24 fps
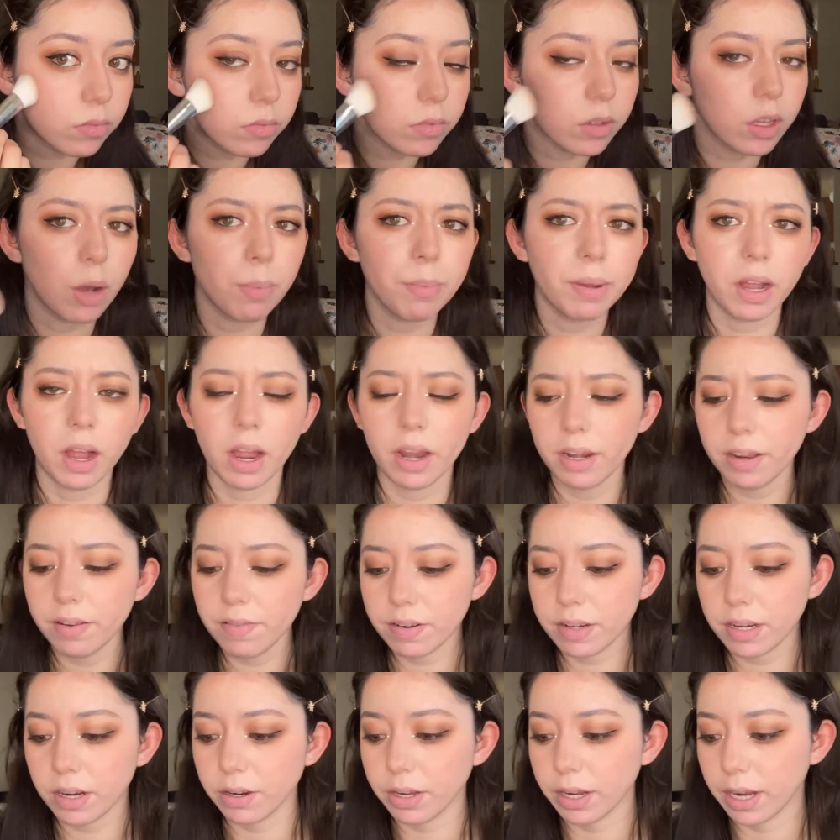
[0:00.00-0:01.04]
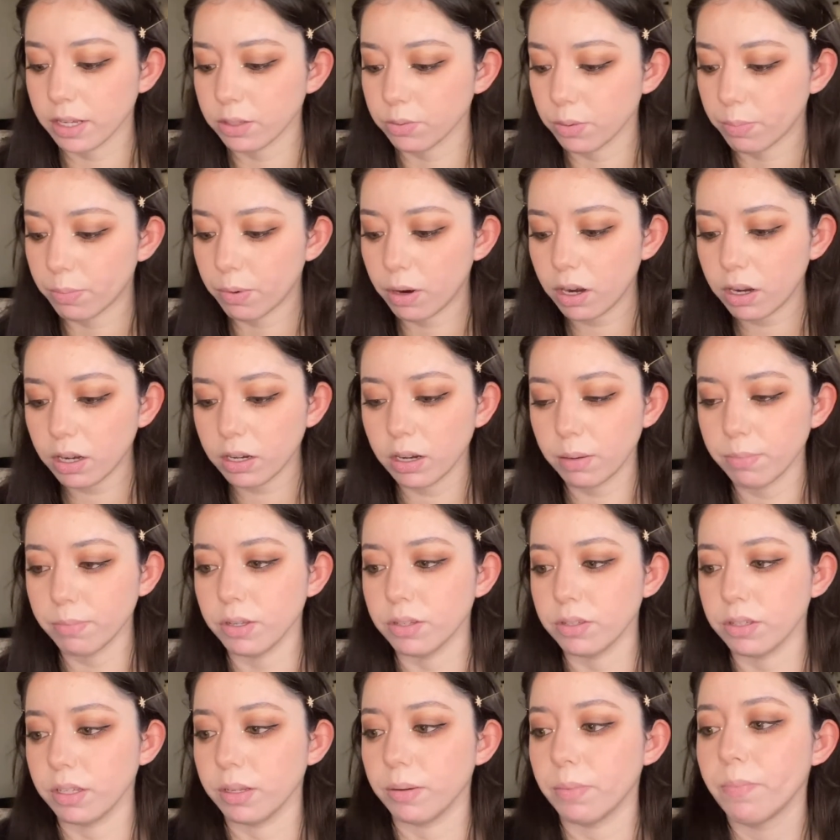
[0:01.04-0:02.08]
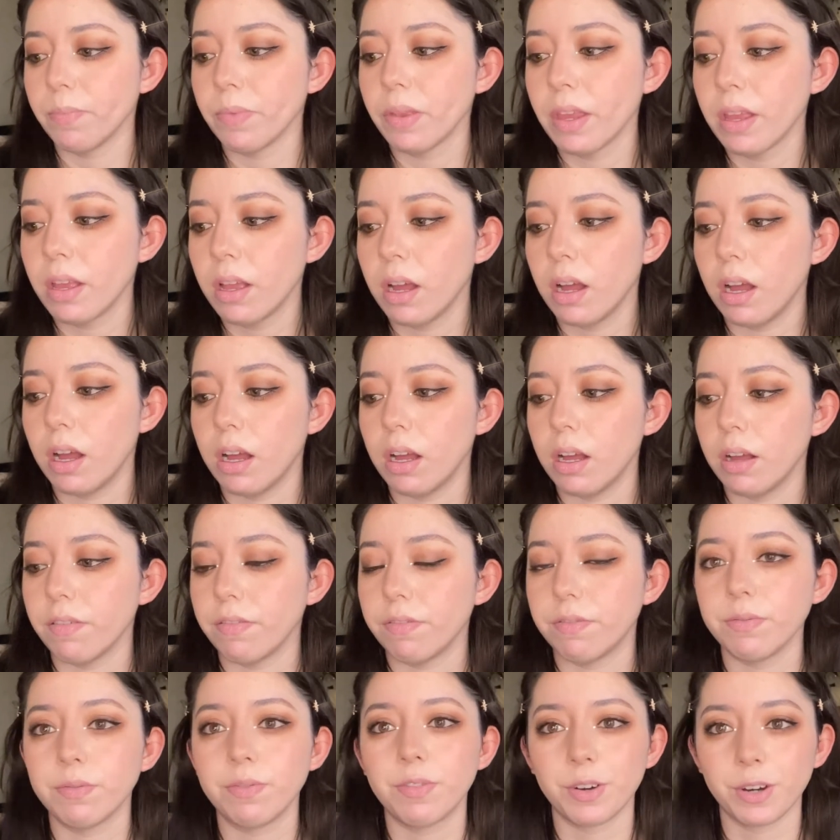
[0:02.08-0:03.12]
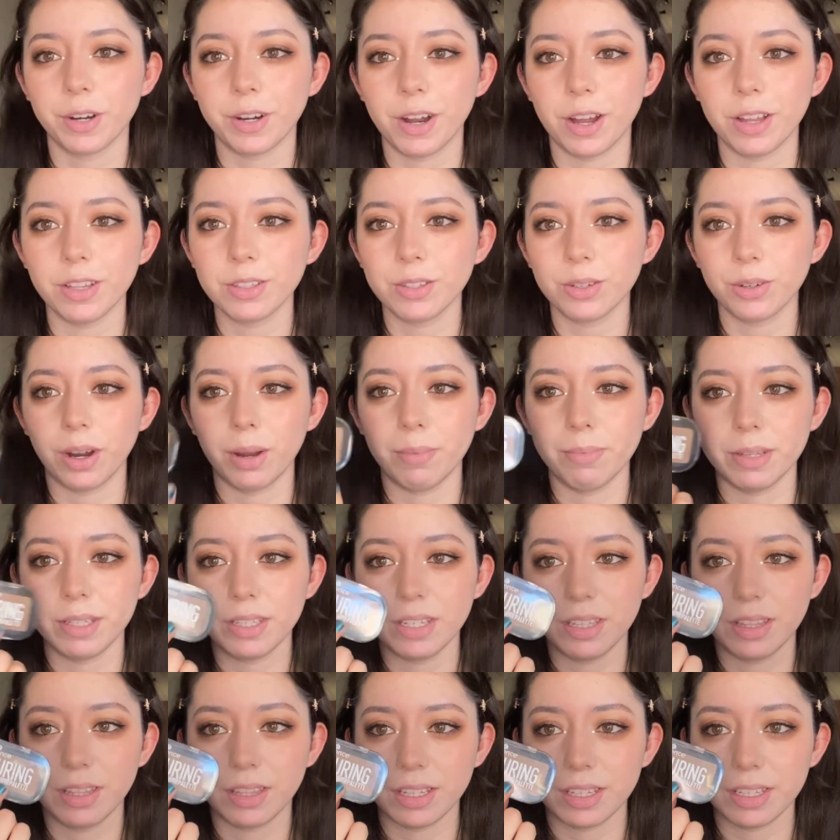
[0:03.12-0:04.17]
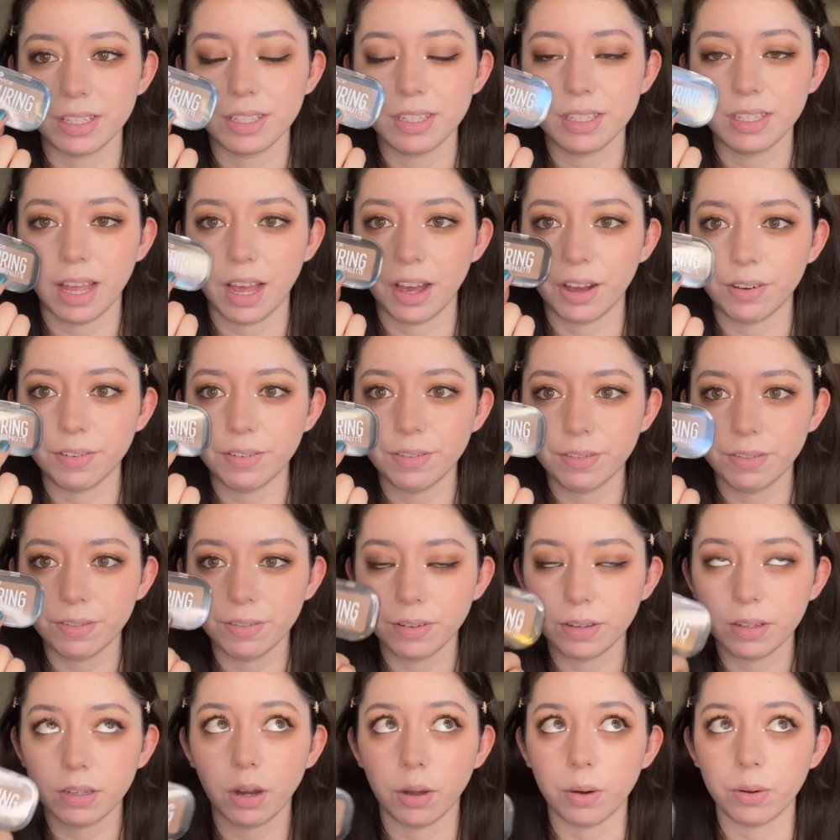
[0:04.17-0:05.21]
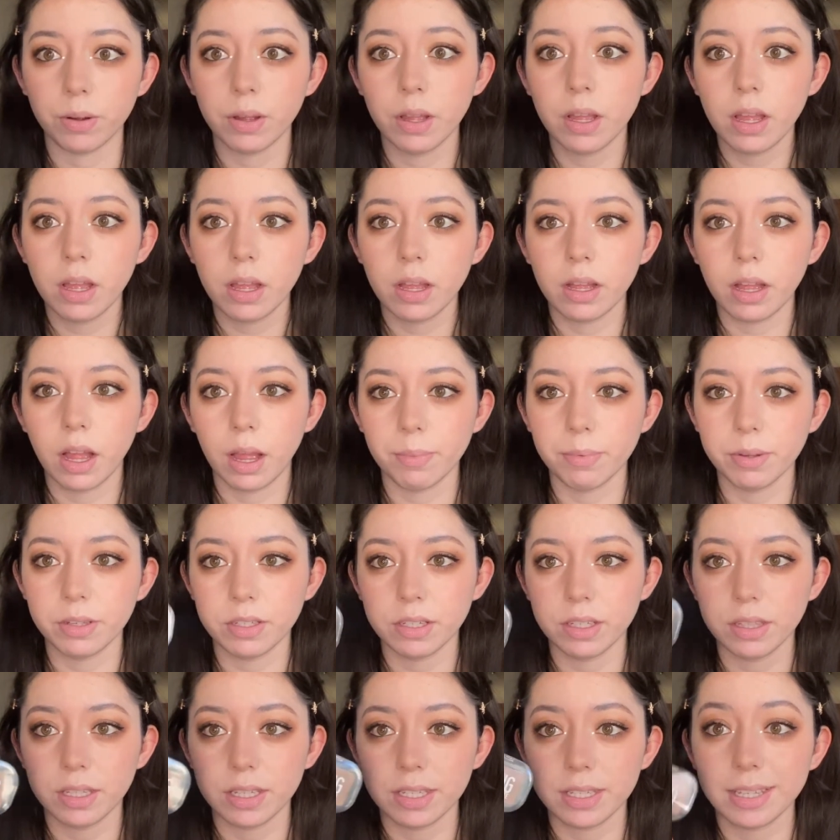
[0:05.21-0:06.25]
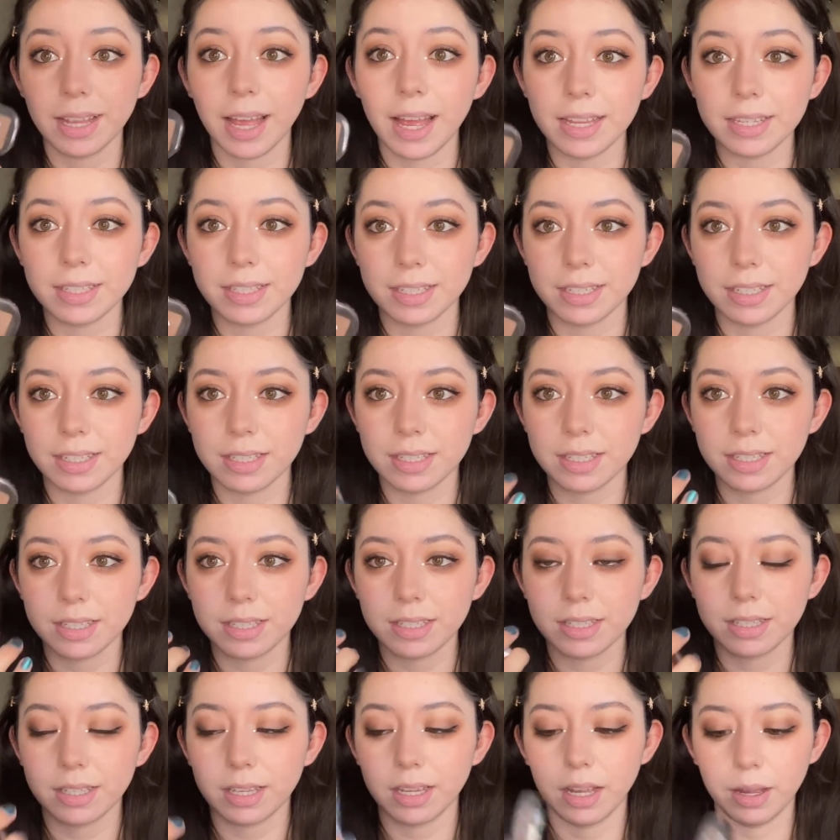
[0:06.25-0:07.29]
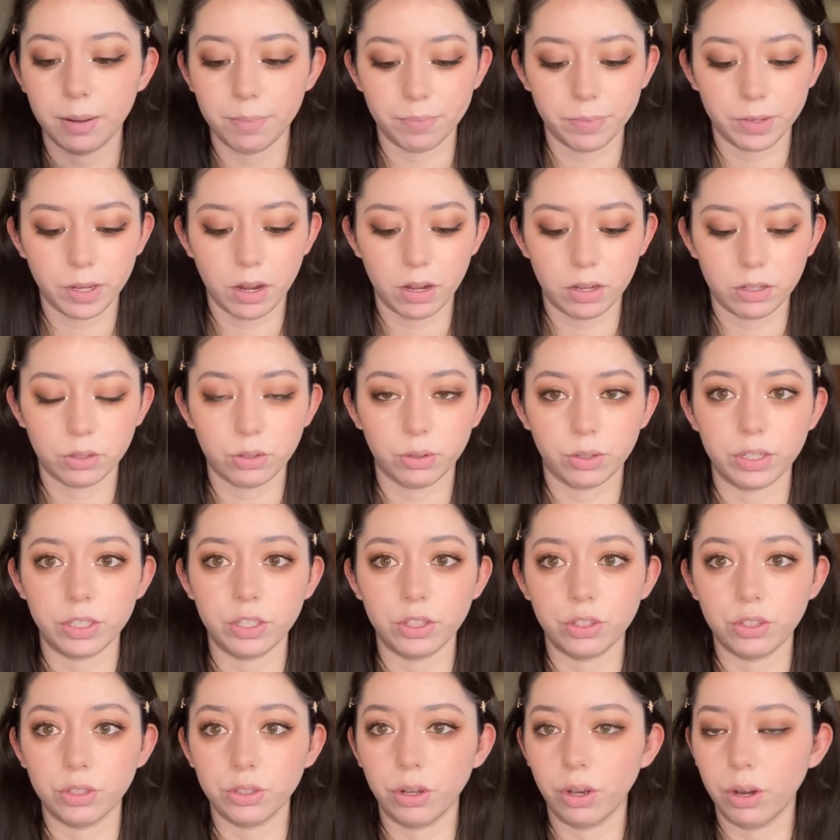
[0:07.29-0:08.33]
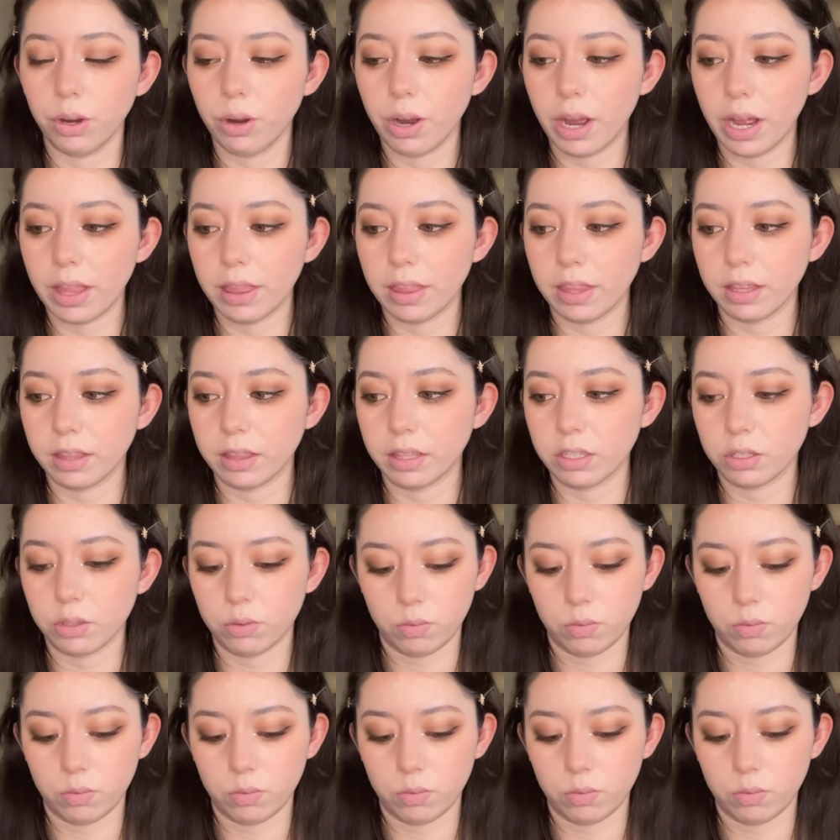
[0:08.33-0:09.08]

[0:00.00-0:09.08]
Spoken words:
Oh my god, I didn't even tell you guys what product I'm using. For contour, I'm using this I'm using this Essence contouring duo. I think this